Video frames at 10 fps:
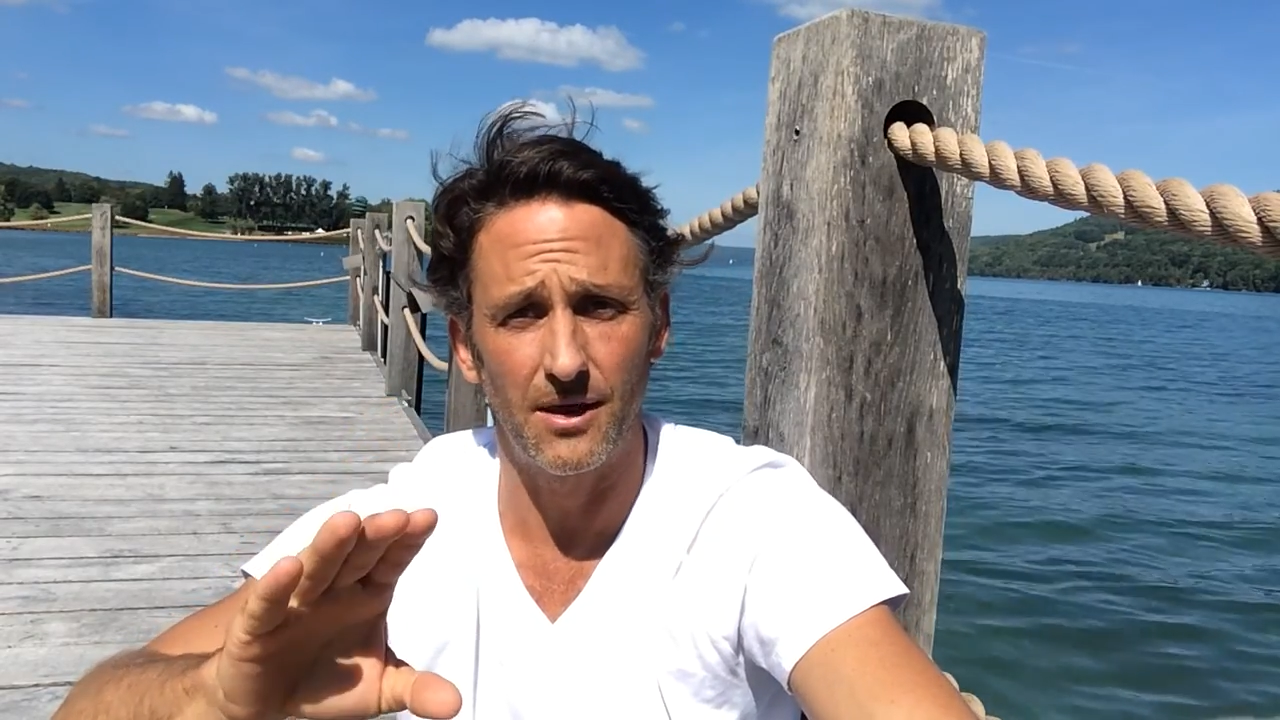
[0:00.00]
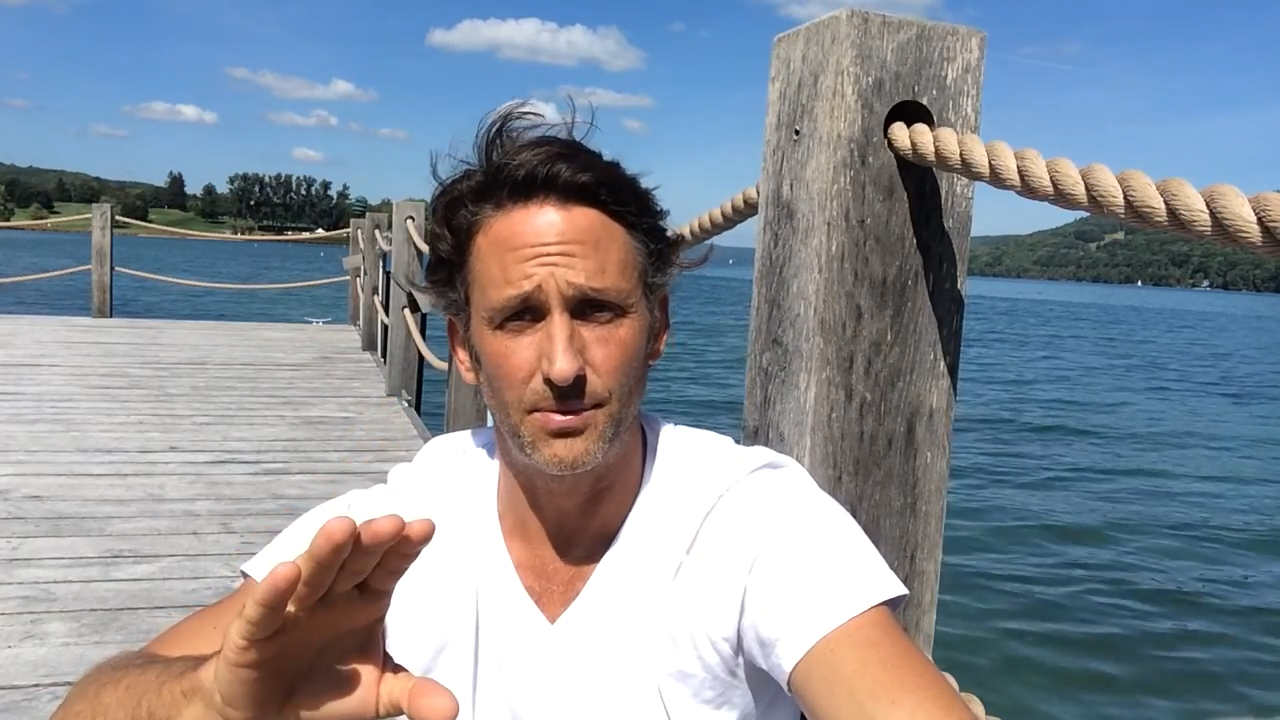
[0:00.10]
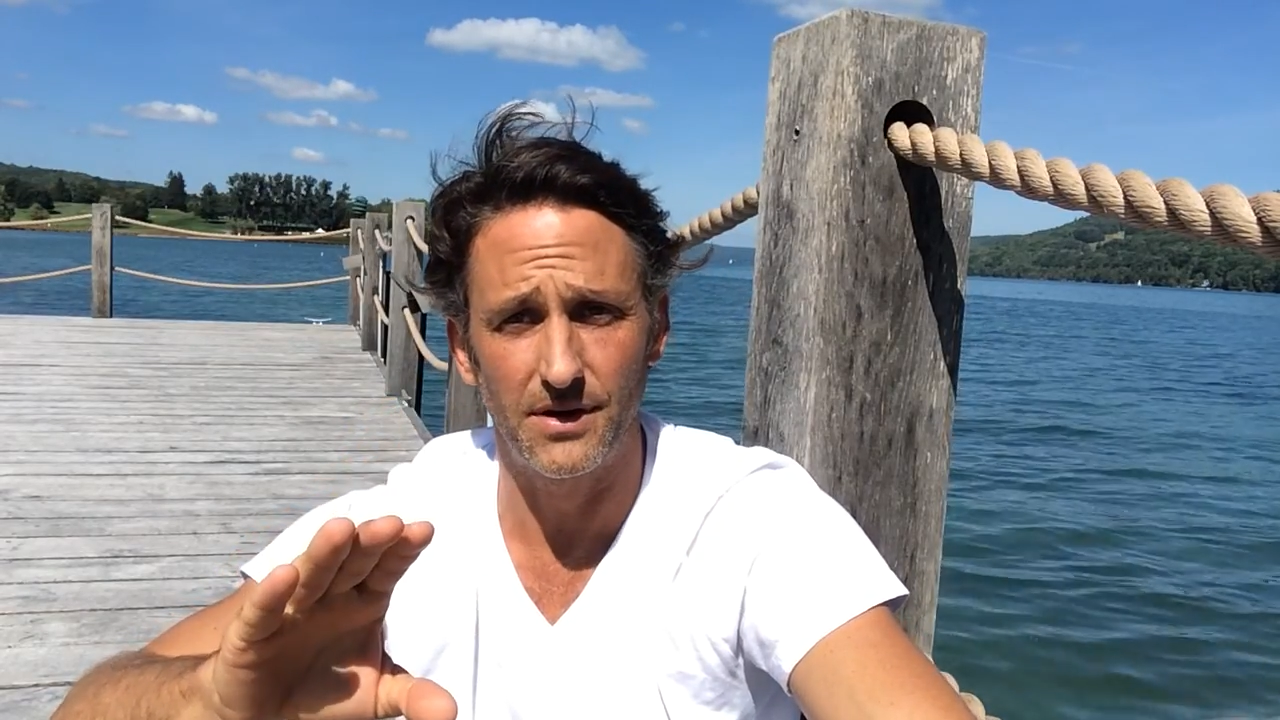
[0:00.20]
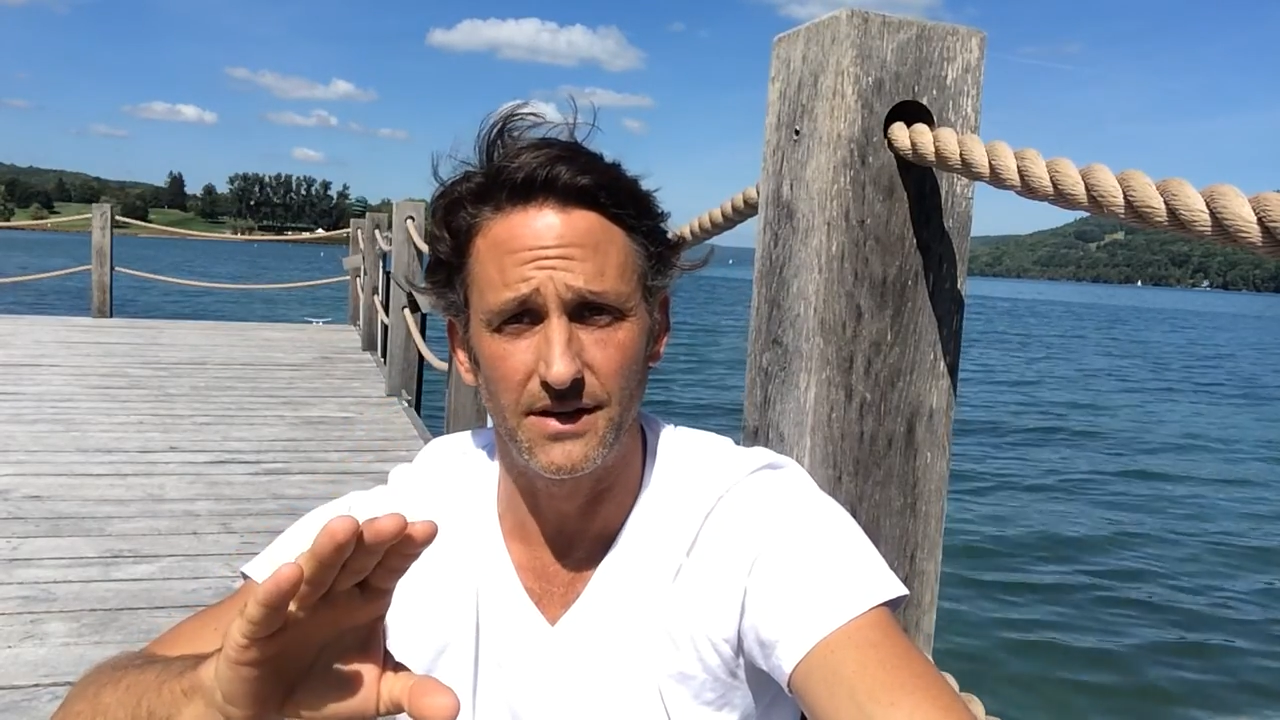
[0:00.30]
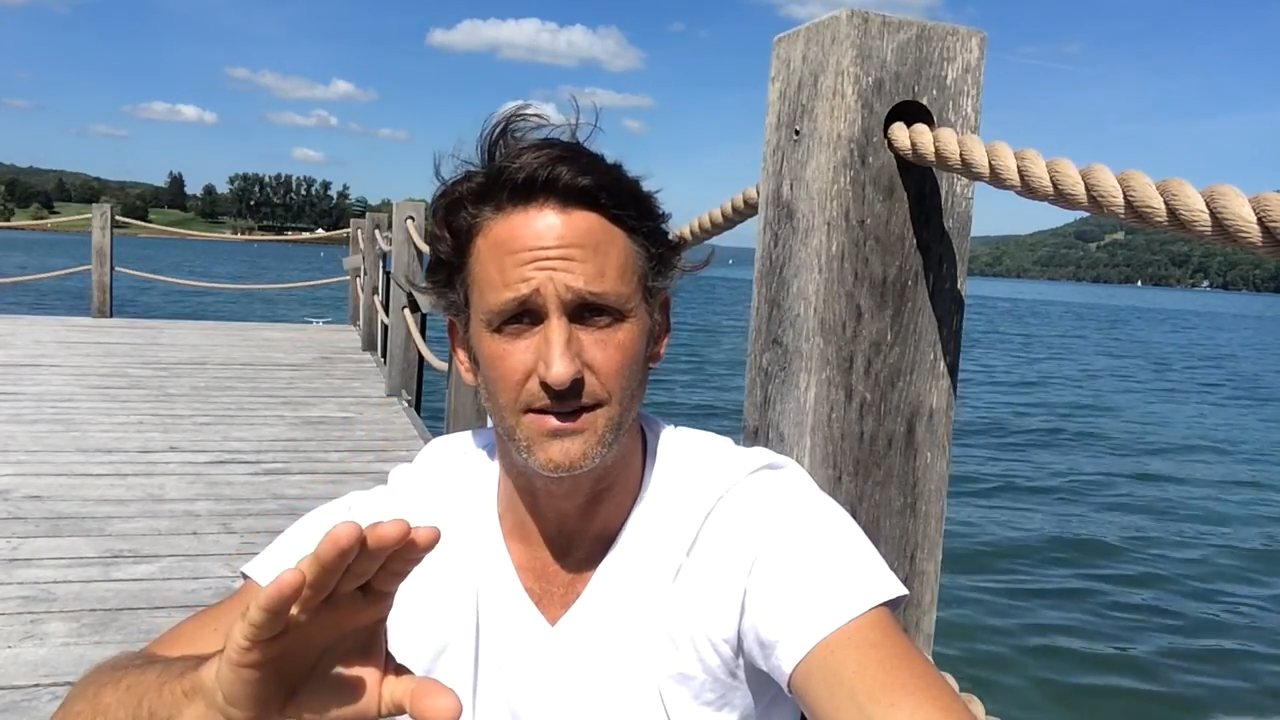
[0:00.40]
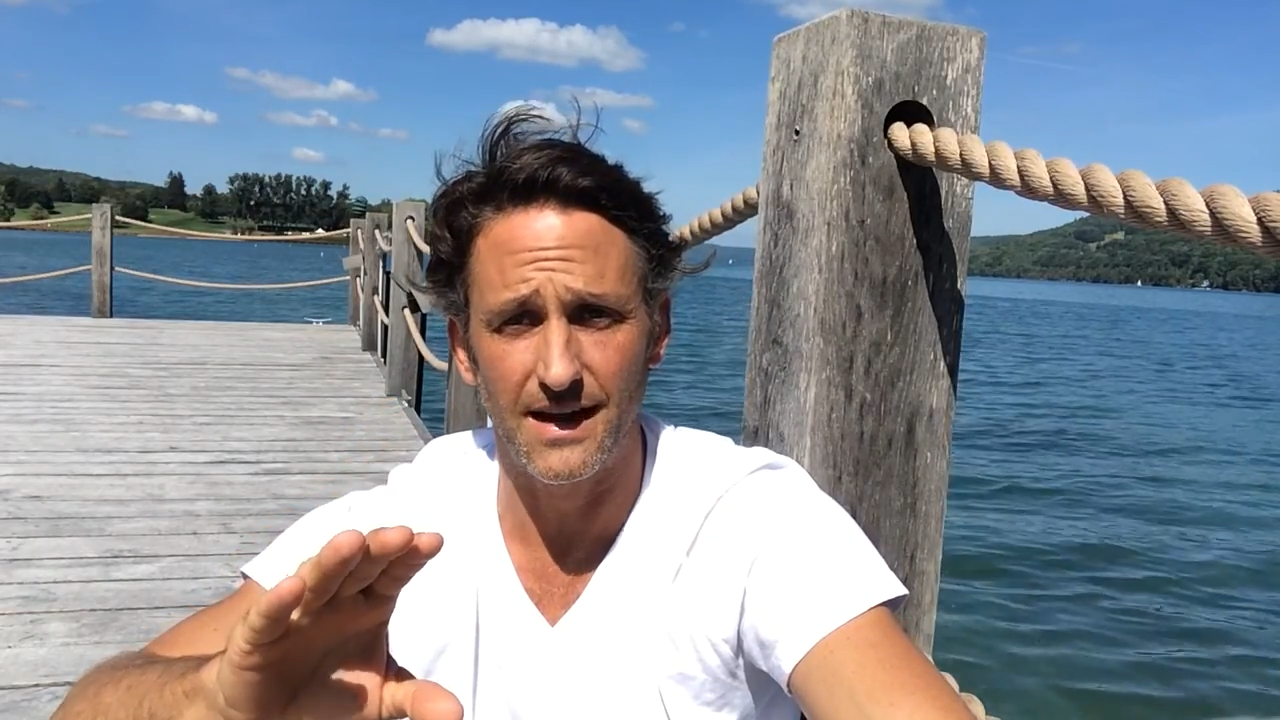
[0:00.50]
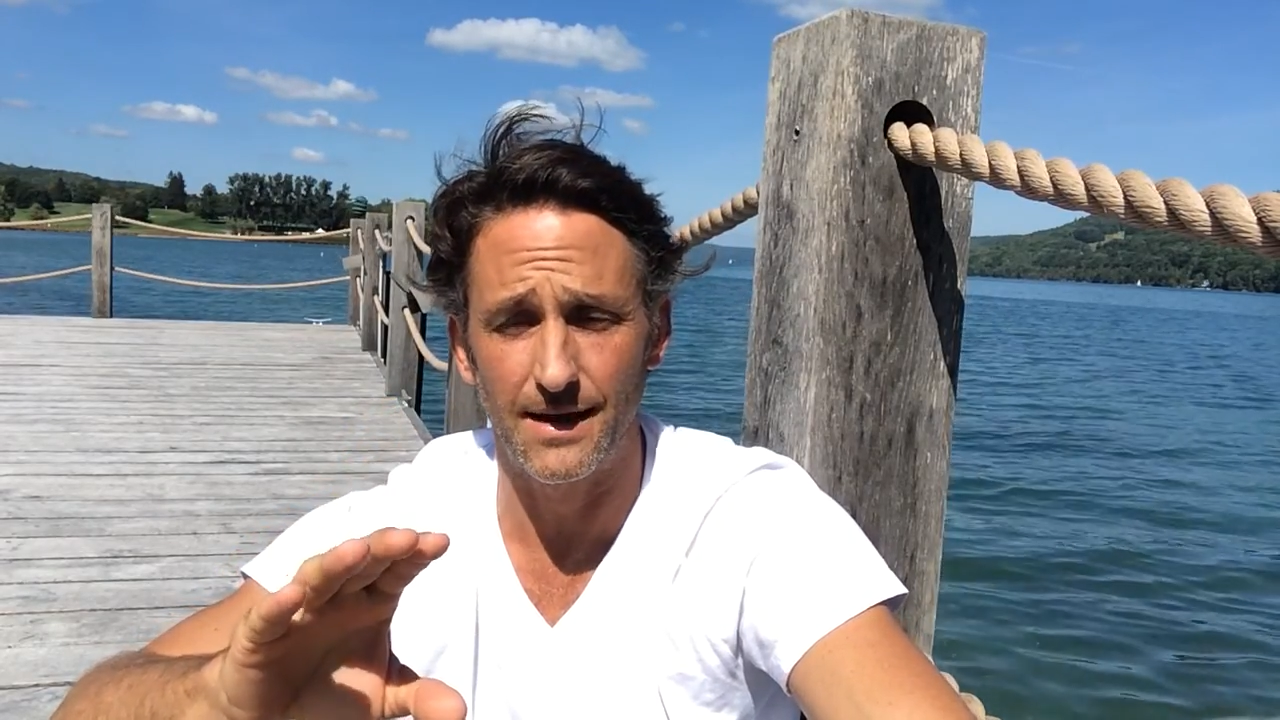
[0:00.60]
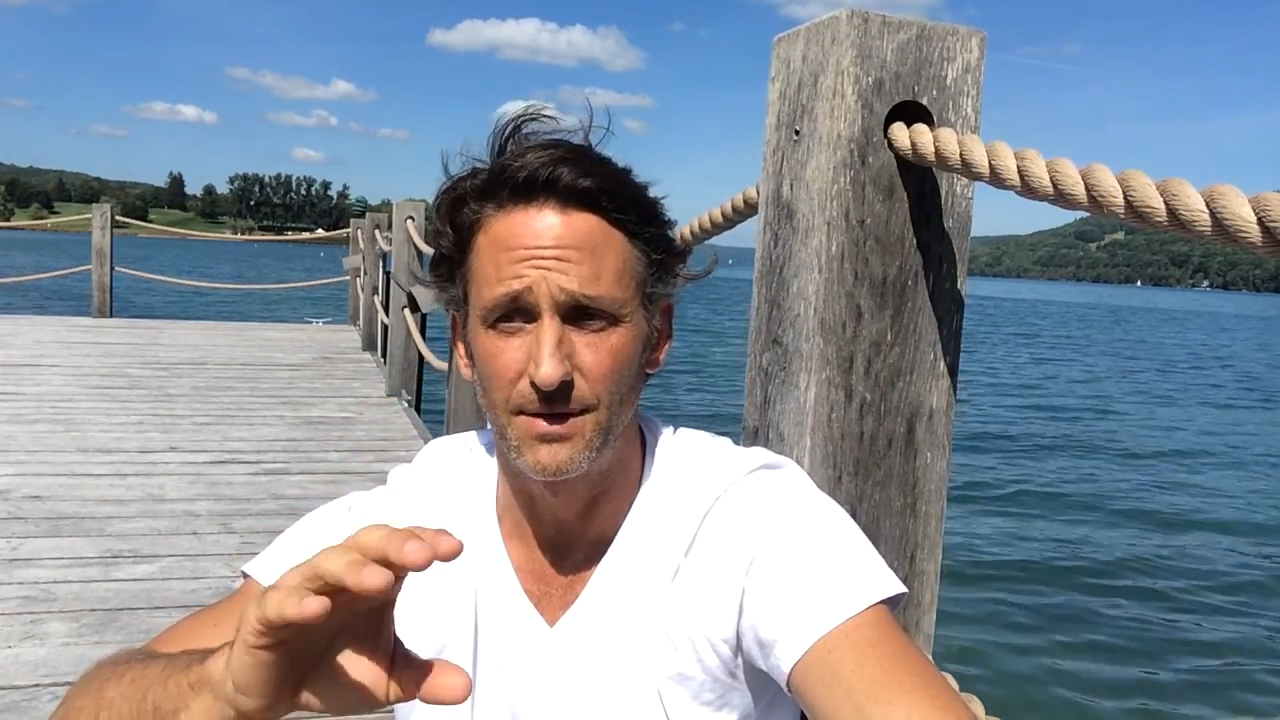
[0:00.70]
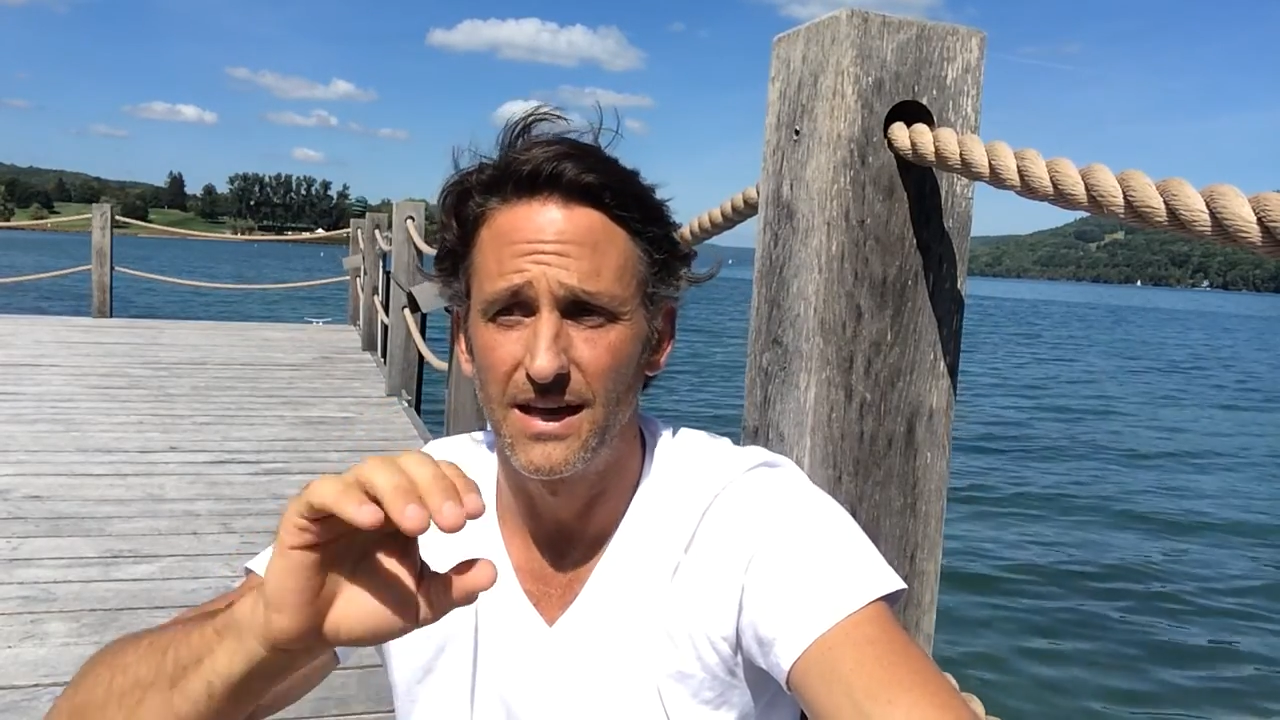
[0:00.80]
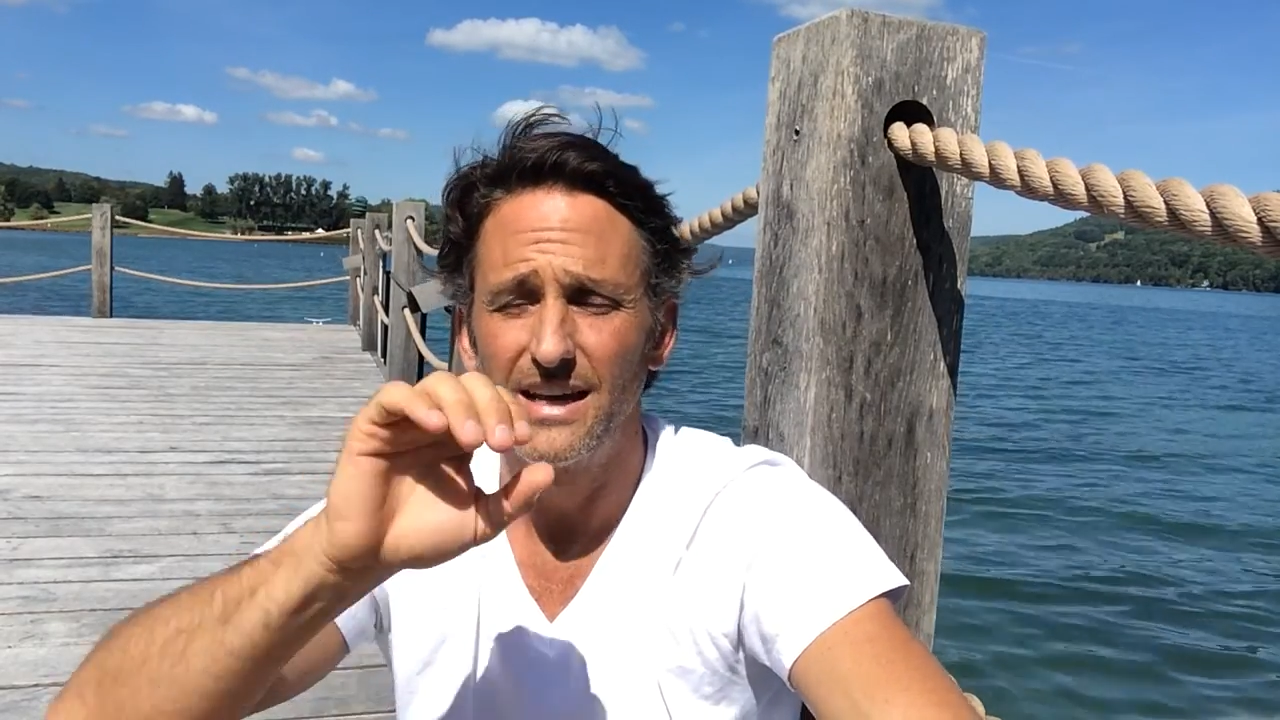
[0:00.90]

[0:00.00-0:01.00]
that period of time.